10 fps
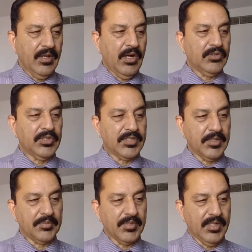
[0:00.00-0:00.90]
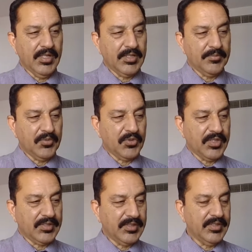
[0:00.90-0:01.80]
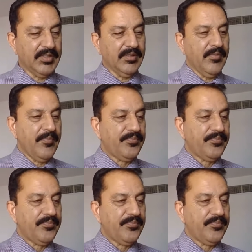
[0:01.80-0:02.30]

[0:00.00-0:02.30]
How the ships are protected.